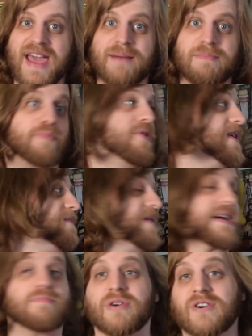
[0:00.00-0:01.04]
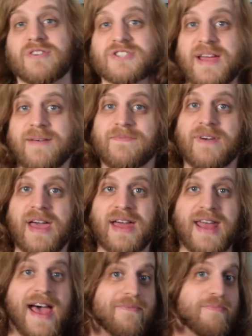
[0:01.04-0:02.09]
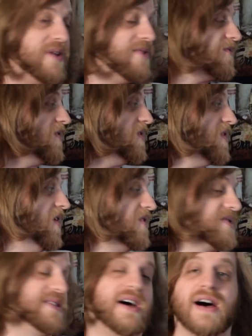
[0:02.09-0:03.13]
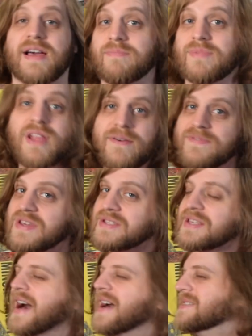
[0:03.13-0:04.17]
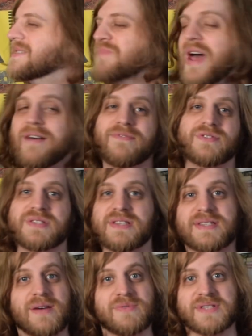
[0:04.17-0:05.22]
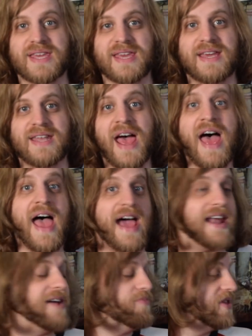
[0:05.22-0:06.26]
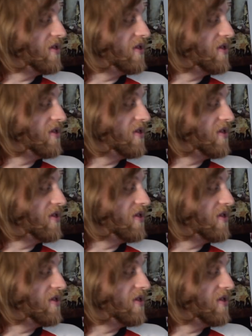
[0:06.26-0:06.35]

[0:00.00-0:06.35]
I'm a pretty big Pearl Jam fan, have been for a long time. Love these guys ever since I was a kid, and I've been